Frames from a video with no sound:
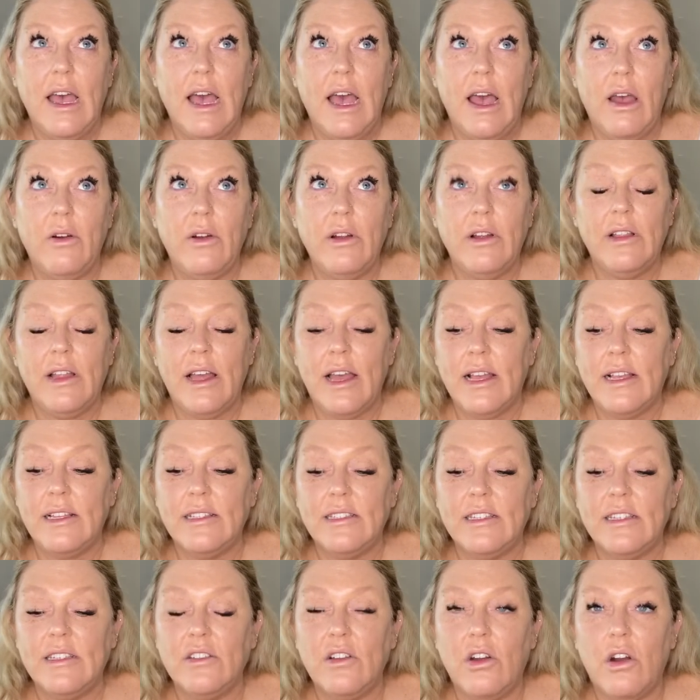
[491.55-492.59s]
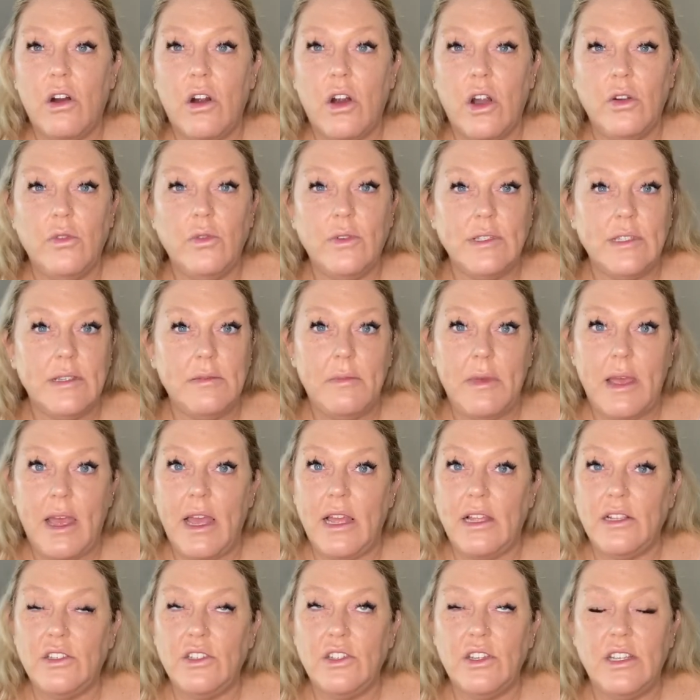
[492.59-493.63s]
Hourglass is a hard one to
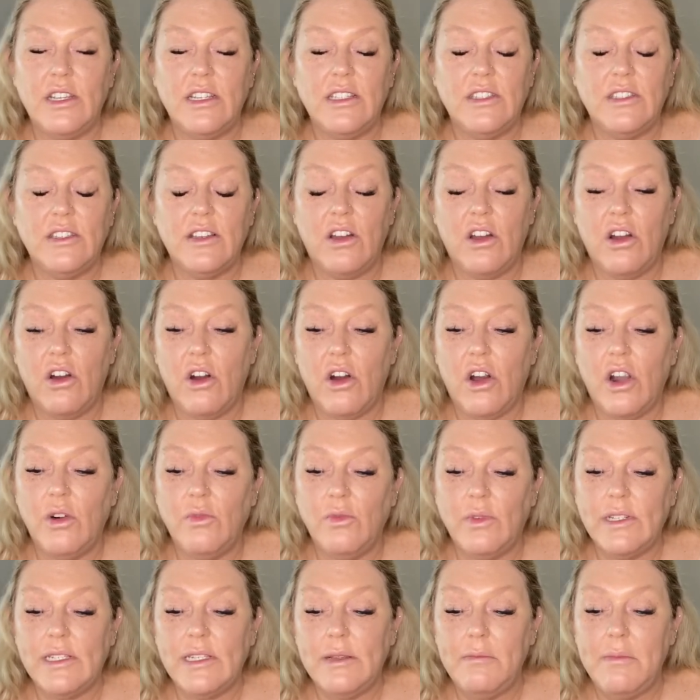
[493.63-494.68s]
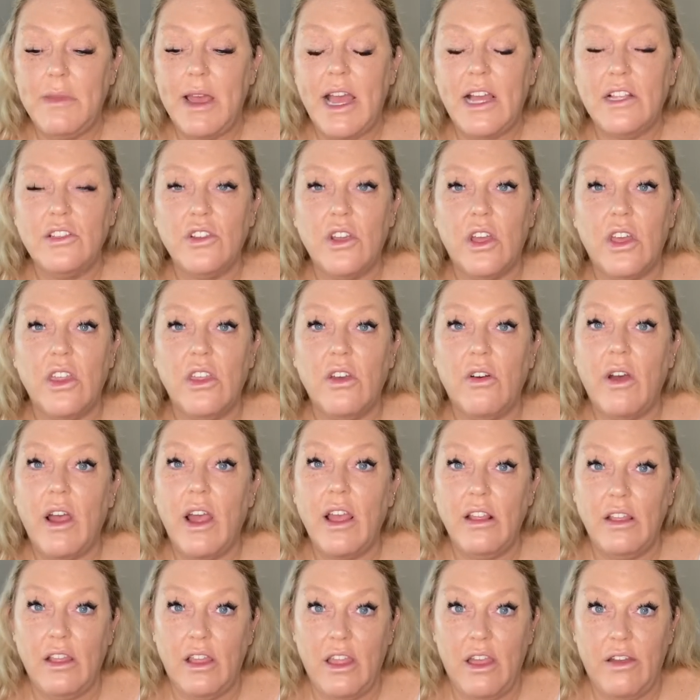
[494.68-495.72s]
match. It's a hard one to match, although
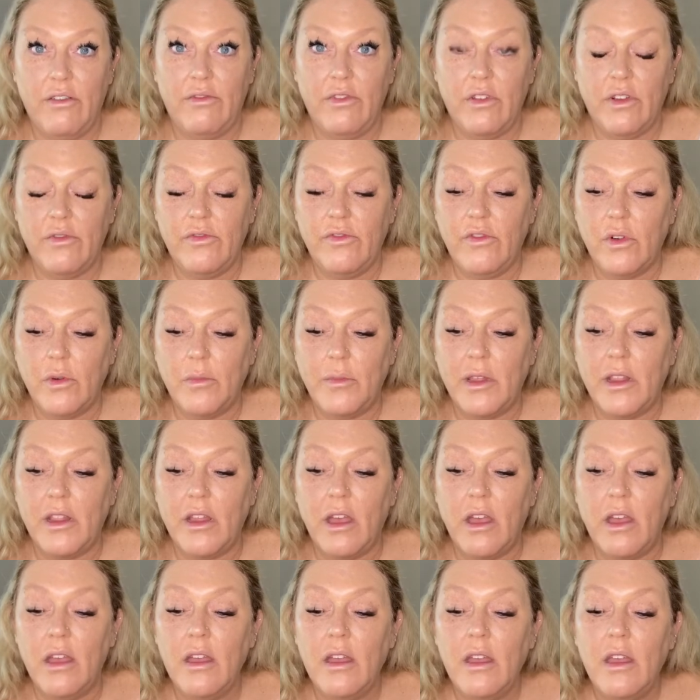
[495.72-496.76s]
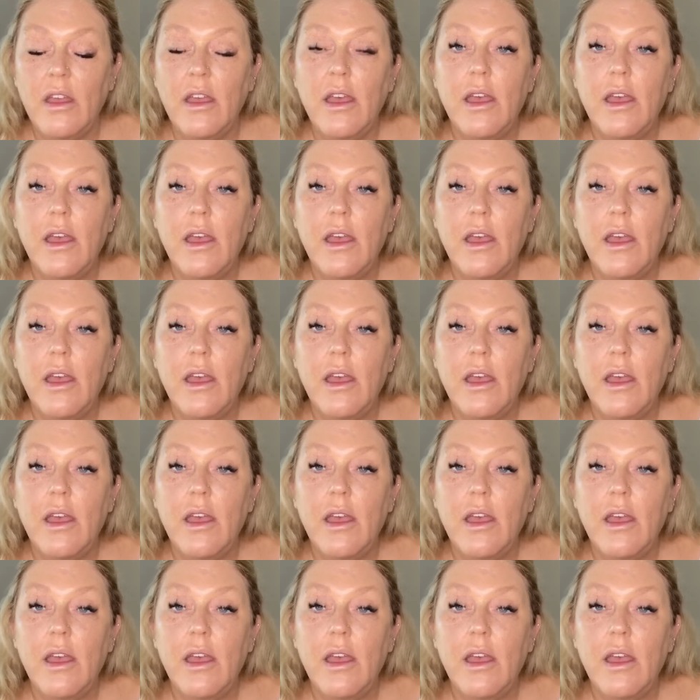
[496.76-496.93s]
I love their formula.